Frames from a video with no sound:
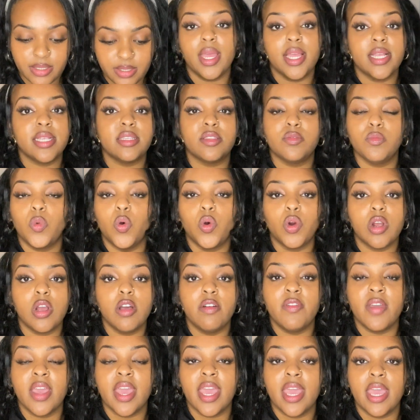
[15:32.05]
it's more
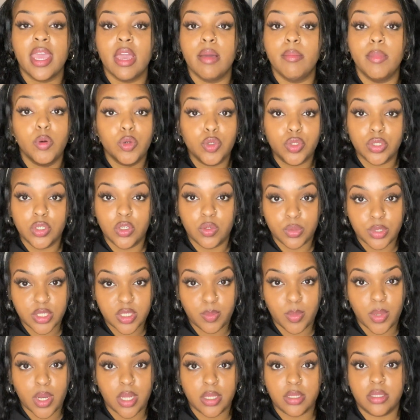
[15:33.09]
of a emotional
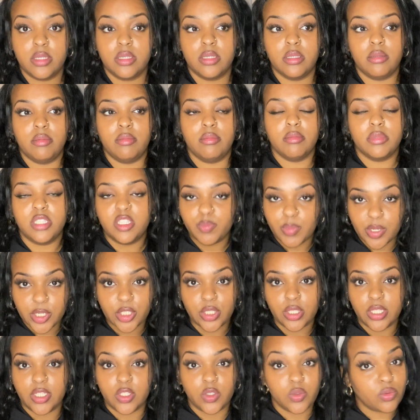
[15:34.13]
response,
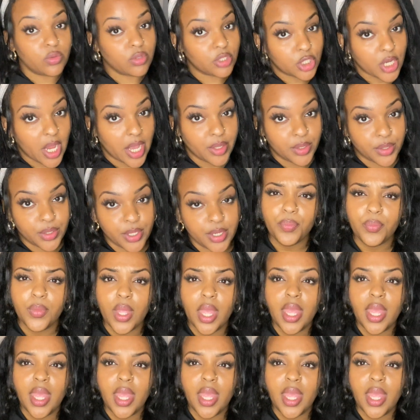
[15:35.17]
especially due to childhood.